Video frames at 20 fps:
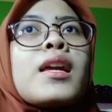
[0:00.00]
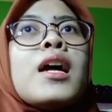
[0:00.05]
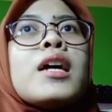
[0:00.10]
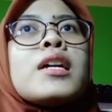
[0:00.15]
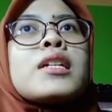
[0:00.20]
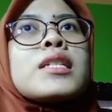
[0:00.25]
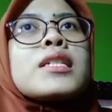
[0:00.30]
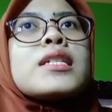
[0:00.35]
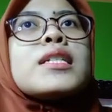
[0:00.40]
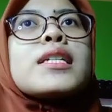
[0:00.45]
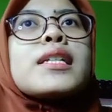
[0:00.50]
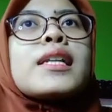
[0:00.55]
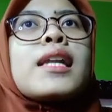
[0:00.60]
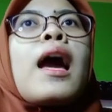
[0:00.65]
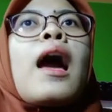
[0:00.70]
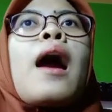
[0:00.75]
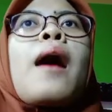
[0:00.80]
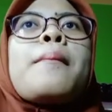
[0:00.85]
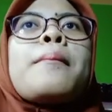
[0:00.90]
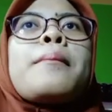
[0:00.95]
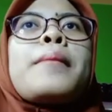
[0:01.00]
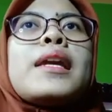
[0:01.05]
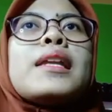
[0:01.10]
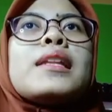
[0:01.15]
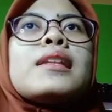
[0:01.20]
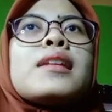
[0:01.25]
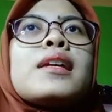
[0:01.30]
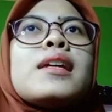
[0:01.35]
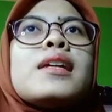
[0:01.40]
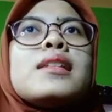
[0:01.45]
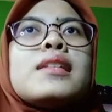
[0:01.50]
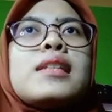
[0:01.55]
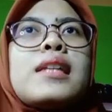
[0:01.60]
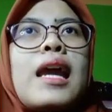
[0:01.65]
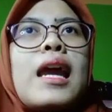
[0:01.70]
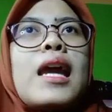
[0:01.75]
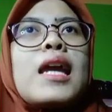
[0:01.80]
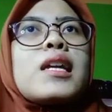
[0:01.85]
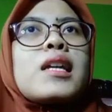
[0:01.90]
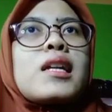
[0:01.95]
Third, maintain the
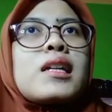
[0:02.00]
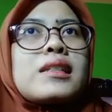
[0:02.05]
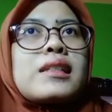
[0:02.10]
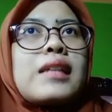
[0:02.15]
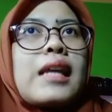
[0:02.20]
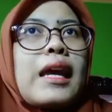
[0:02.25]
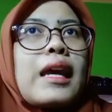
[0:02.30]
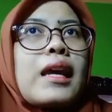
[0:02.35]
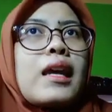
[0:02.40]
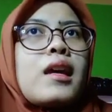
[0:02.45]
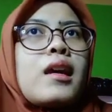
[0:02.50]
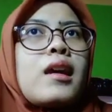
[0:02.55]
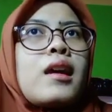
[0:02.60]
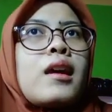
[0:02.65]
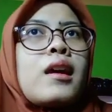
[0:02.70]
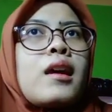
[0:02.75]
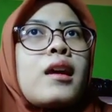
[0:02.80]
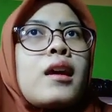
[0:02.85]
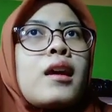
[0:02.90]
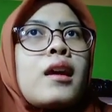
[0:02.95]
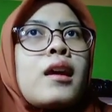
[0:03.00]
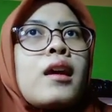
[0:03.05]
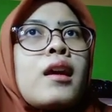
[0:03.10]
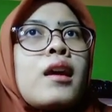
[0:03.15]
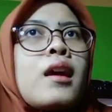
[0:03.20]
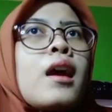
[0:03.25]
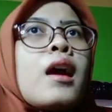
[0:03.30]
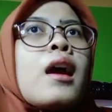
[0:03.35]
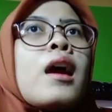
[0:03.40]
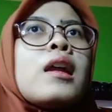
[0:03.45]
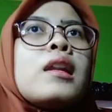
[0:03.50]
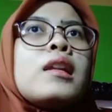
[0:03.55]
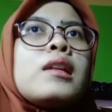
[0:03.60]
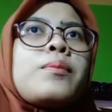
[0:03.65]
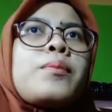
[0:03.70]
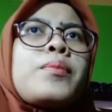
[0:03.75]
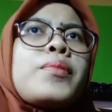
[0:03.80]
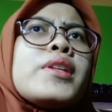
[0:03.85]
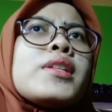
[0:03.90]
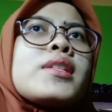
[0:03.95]
eye contact. The
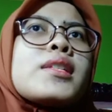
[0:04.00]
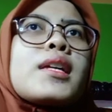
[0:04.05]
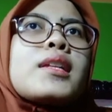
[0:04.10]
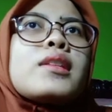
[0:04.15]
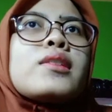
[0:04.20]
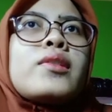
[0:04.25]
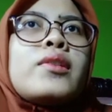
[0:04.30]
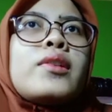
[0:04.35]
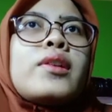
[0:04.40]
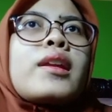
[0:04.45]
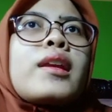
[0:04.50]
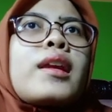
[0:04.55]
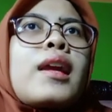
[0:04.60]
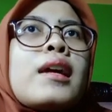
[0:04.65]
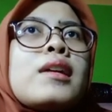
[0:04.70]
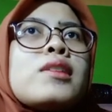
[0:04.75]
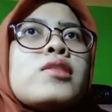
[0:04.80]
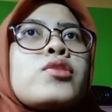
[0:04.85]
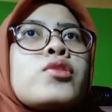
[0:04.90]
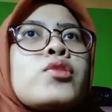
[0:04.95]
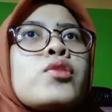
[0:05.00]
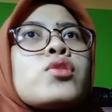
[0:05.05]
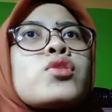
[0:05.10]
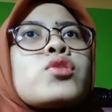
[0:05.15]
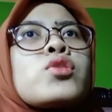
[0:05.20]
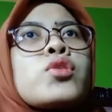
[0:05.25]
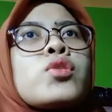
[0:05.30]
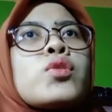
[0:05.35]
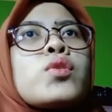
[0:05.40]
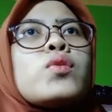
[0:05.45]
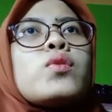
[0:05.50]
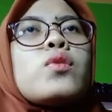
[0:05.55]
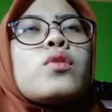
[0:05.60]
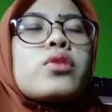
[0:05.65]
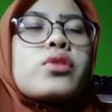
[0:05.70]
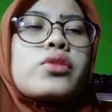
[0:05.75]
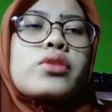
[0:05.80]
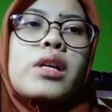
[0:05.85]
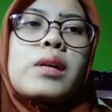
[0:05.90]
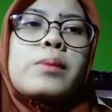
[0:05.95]
presenter can choose to or
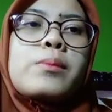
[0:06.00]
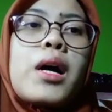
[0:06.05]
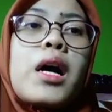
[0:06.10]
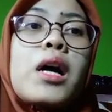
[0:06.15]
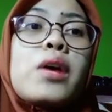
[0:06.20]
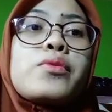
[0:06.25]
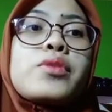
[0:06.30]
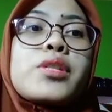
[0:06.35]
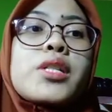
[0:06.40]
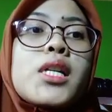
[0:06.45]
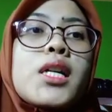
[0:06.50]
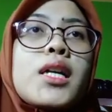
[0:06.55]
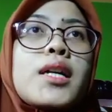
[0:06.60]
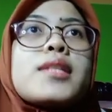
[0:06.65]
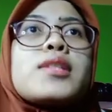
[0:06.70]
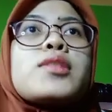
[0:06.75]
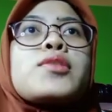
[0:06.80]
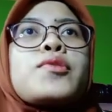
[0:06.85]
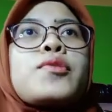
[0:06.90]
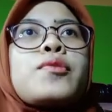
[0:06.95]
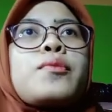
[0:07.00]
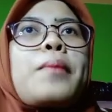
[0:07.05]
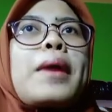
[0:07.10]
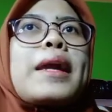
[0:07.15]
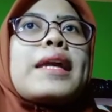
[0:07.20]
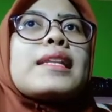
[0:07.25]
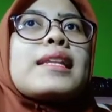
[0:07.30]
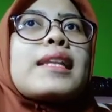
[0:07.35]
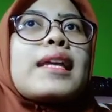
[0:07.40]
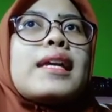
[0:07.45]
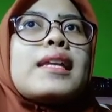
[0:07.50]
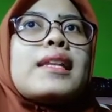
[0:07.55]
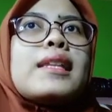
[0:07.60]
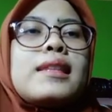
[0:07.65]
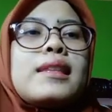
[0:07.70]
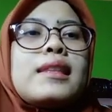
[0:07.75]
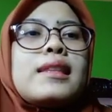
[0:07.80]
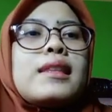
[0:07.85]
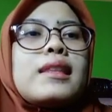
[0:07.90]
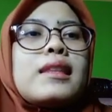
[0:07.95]
some audience to
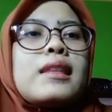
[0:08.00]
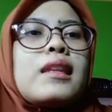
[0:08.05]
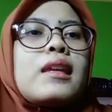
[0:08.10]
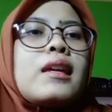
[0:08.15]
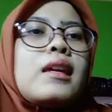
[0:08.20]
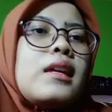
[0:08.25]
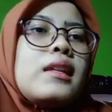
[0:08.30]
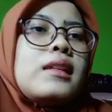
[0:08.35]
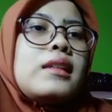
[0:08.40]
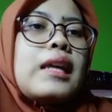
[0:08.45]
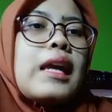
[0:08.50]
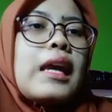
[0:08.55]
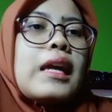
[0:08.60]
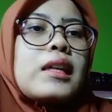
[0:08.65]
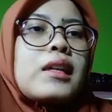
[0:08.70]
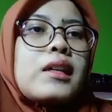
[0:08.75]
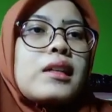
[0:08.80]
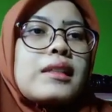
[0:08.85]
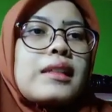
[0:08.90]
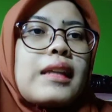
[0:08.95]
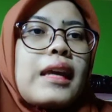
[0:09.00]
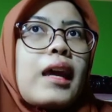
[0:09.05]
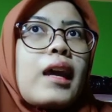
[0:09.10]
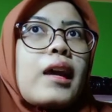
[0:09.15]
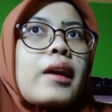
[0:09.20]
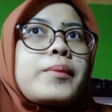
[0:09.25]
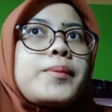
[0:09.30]
maintain the eye contact.